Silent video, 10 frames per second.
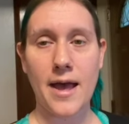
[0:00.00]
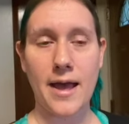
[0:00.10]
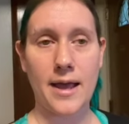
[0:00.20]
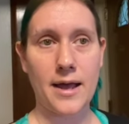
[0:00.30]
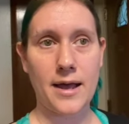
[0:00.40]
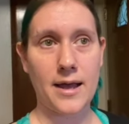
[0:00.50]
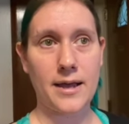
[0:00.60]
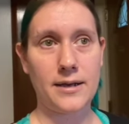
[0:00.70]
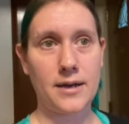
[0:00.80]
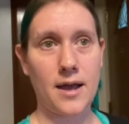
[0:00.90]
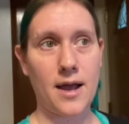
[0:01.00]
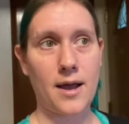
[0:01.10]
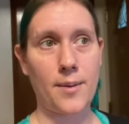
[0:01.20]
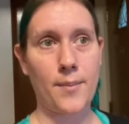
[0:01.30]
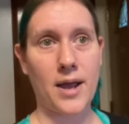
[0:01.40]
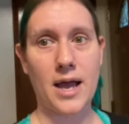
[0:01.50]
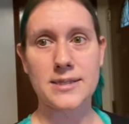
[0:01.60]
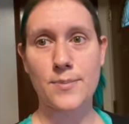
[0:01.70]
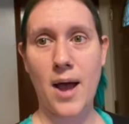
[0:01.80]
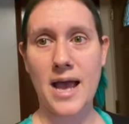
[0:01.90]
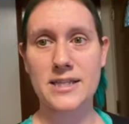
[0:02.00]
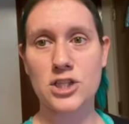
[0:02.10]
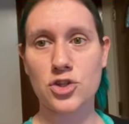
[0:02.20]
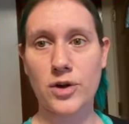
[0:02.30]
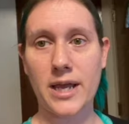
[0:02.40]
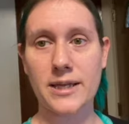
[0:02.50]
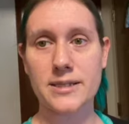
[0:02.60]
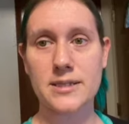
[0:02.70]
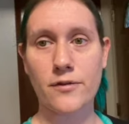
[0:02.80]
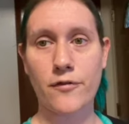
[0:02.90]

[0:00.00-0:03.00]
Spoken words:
And I got some ice drinks